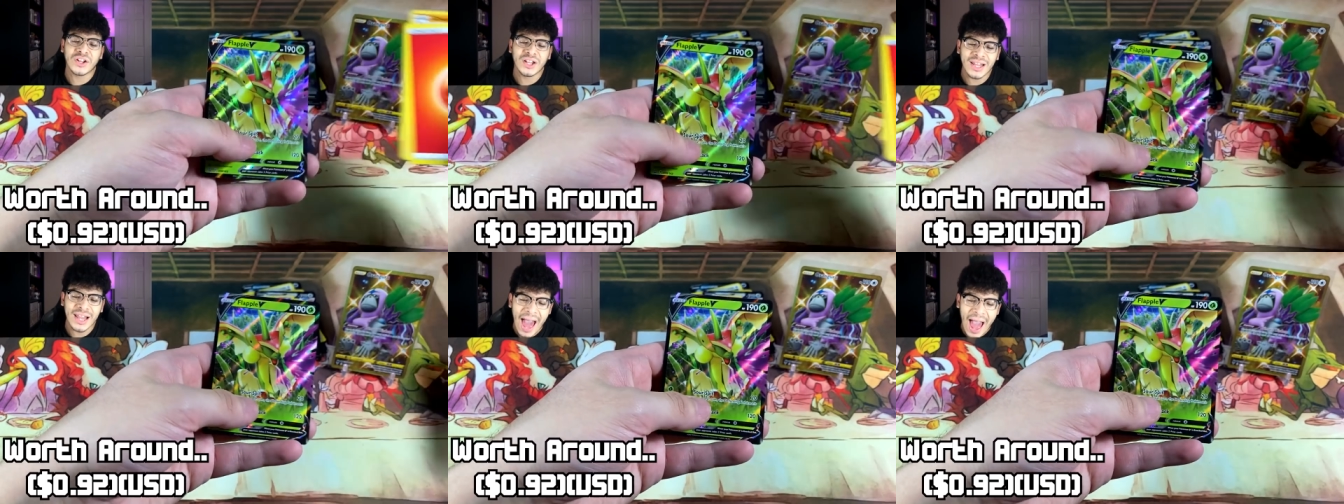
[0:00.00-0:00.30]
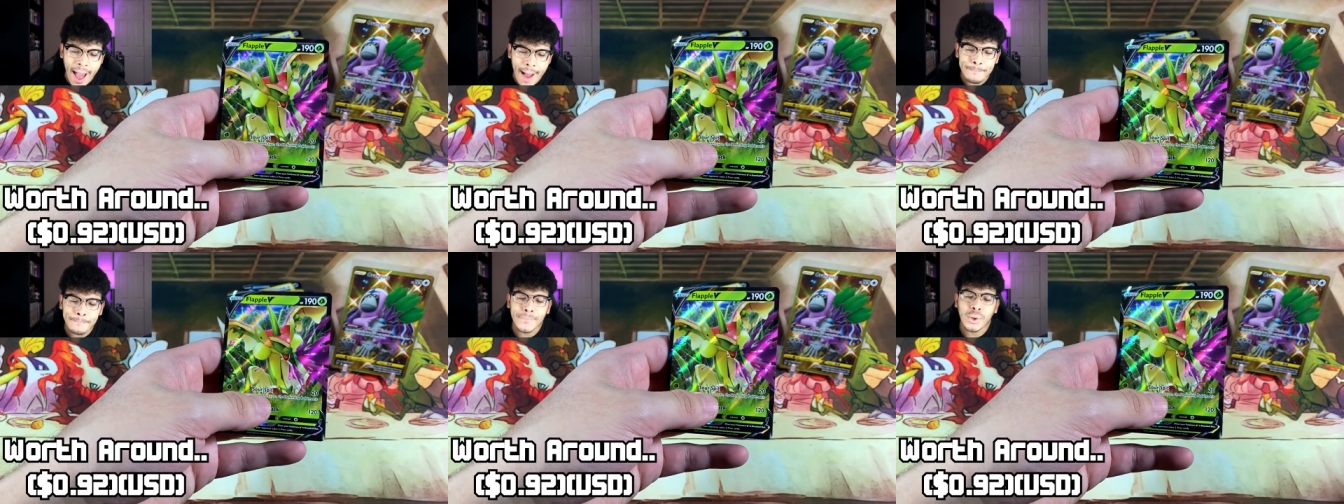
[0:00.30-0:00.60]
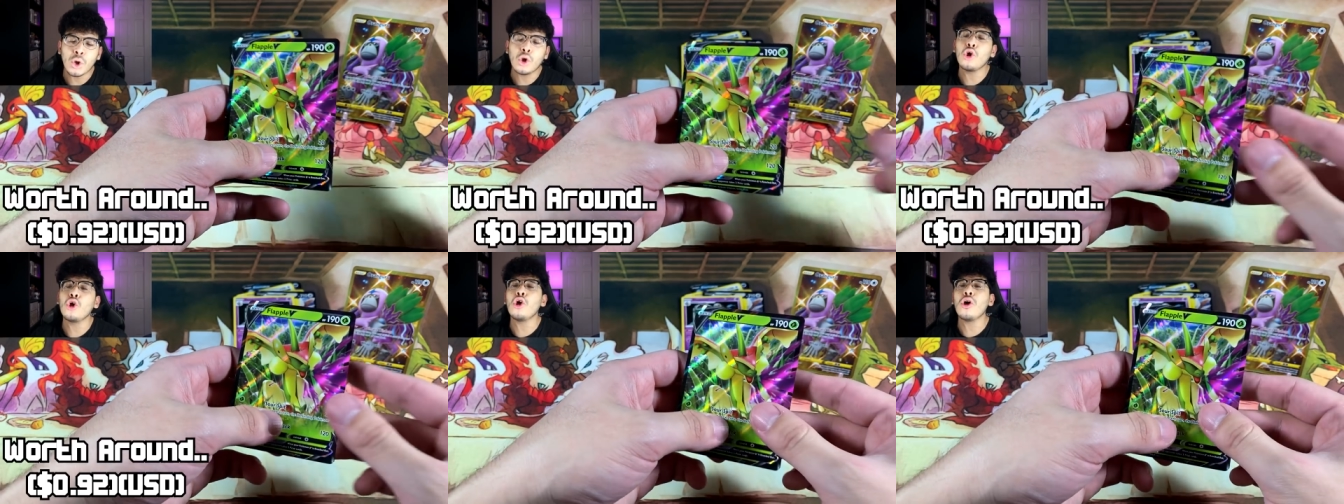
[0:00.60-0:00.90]

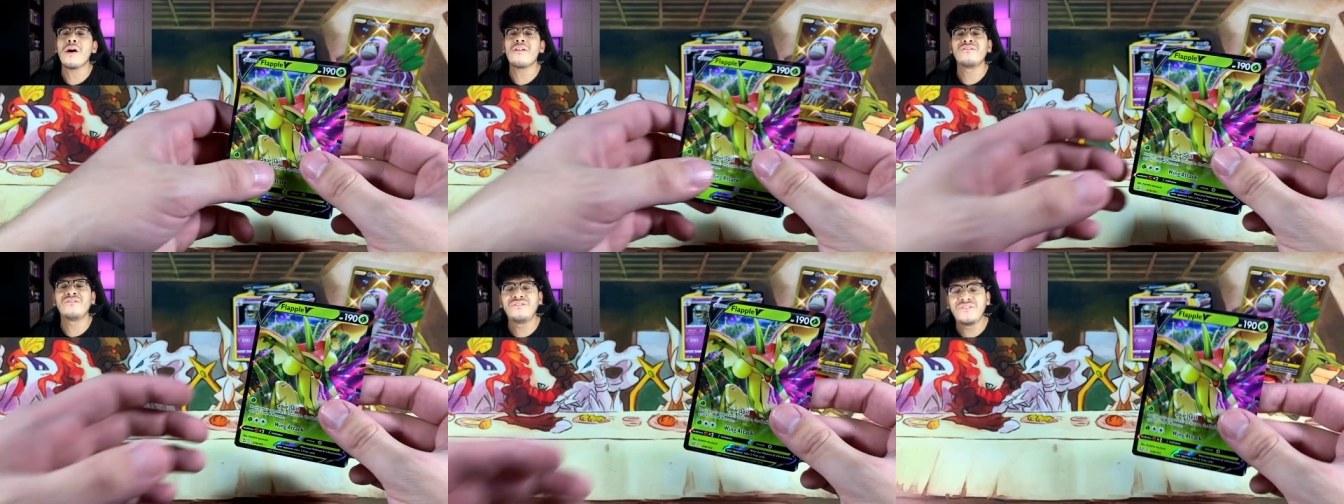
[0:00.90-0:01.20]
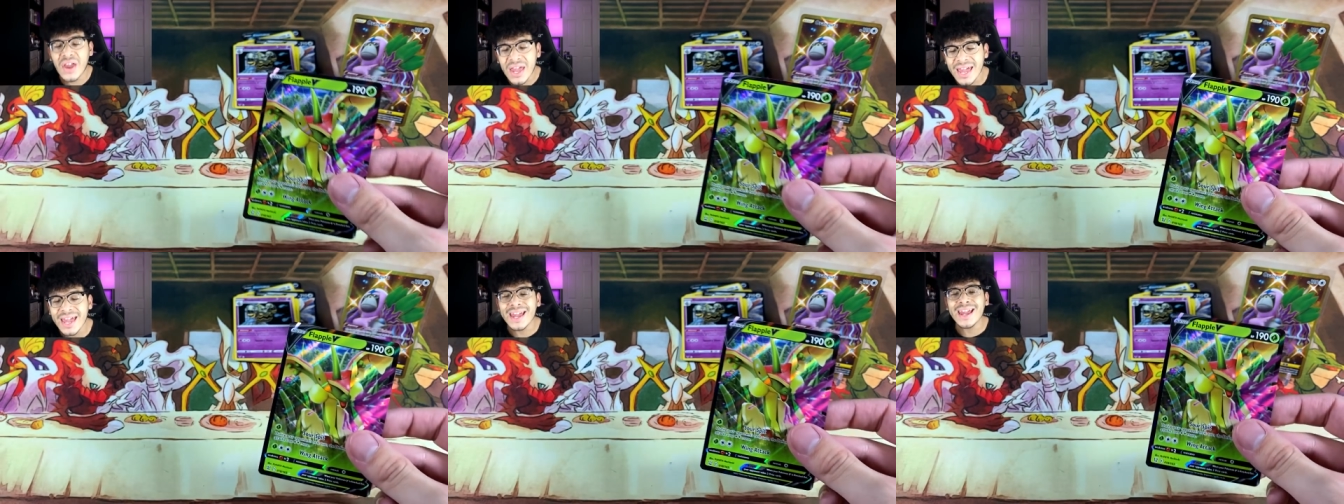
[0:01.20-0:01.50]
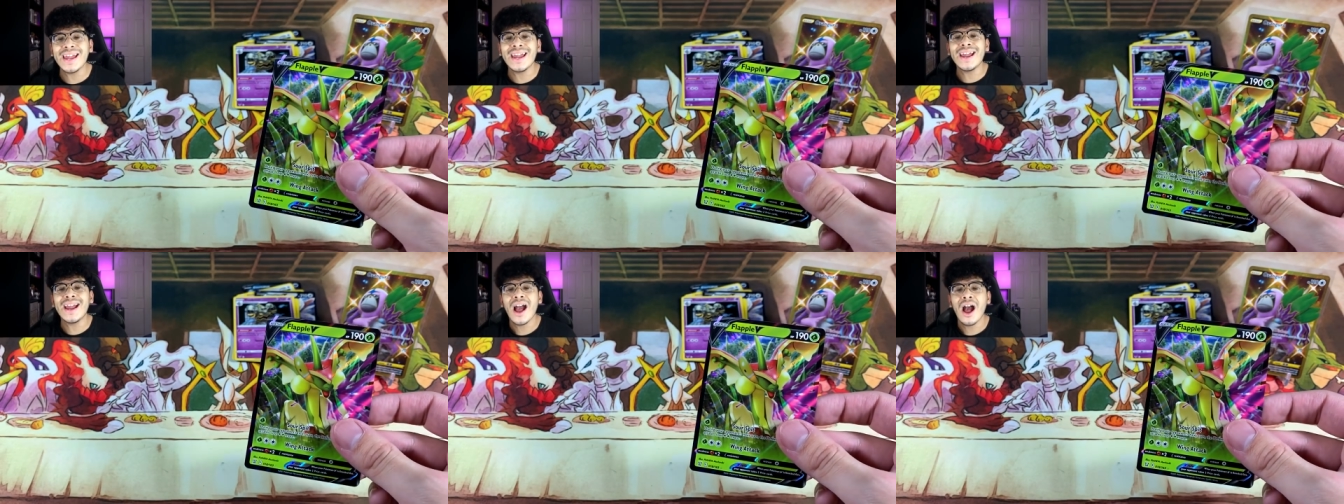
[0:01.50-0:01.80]
Flapple
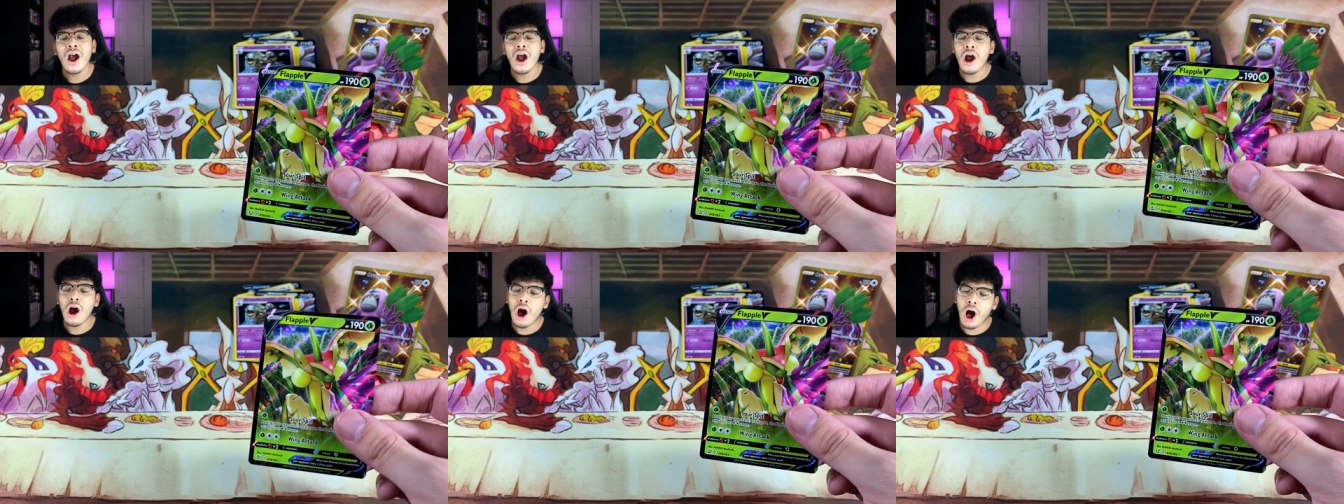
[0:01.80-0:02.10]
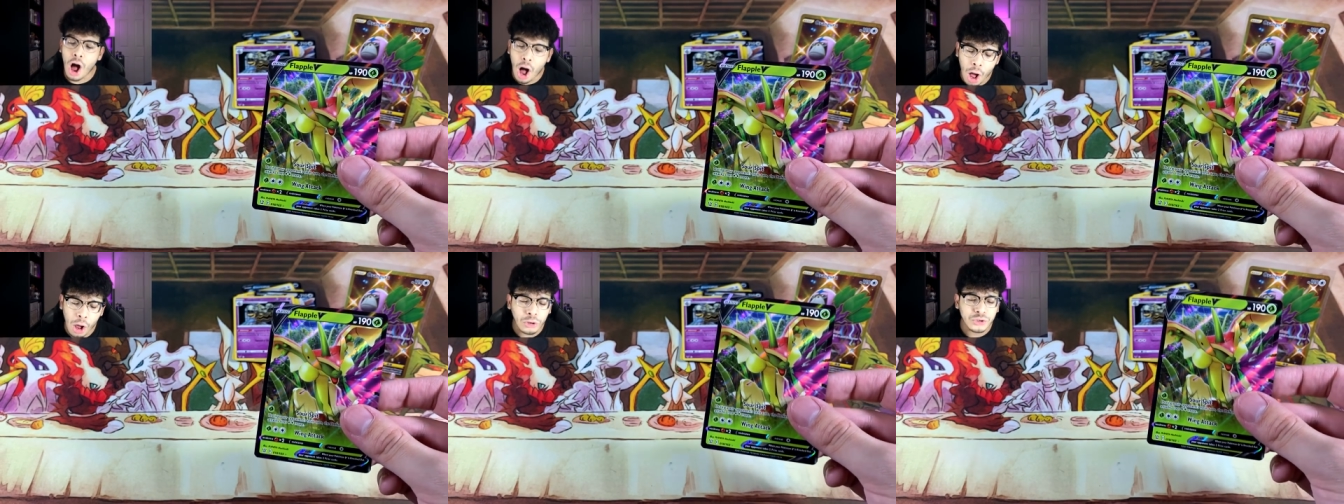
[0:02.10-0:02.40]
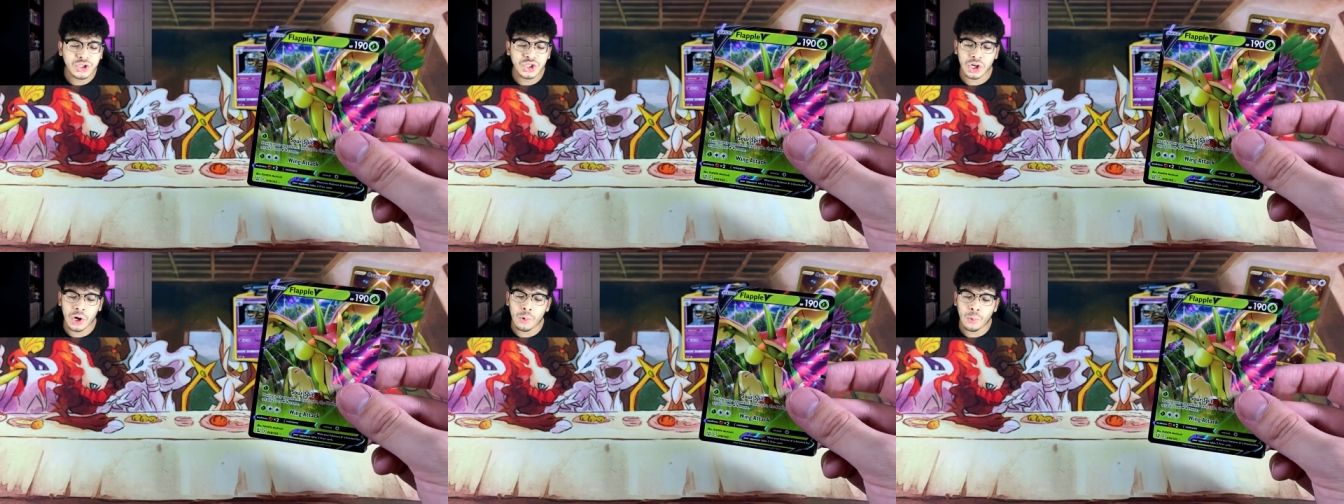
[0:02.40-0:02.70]
V
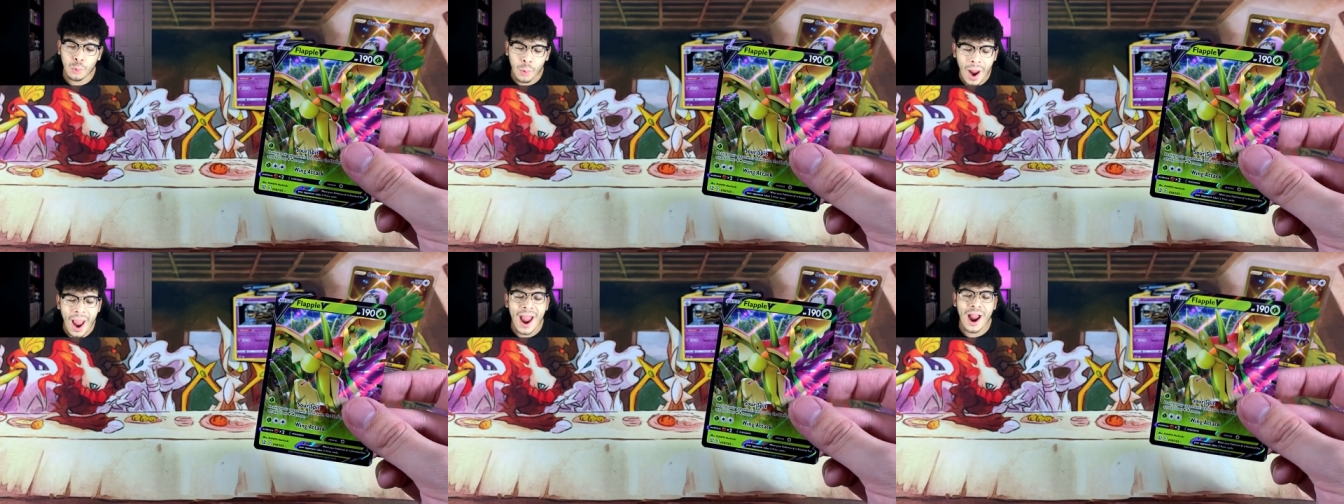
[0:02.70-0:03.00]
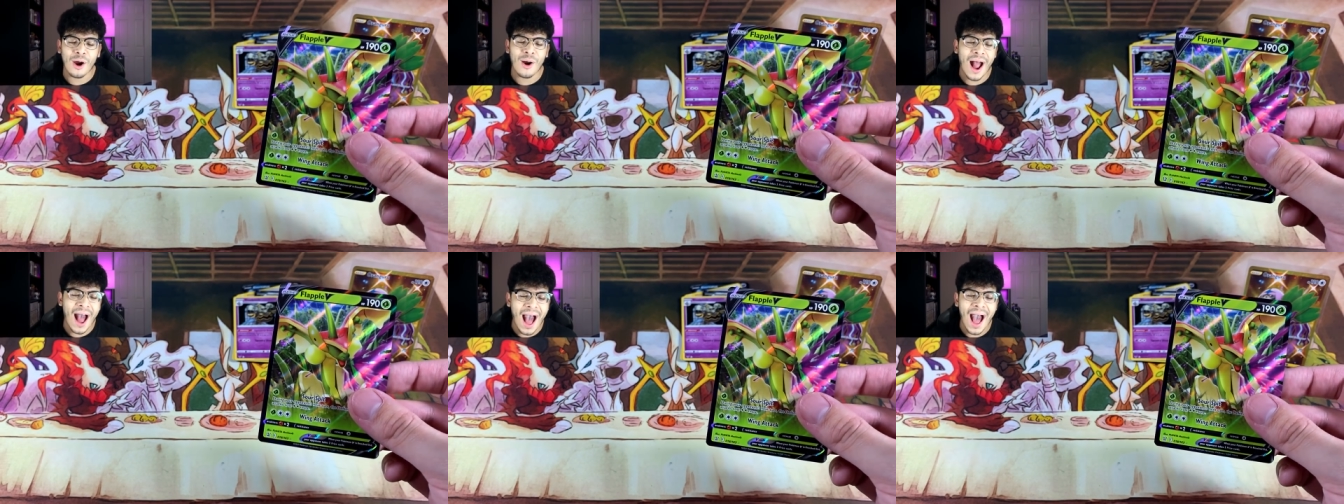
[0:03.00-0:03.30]
Ultra Rare.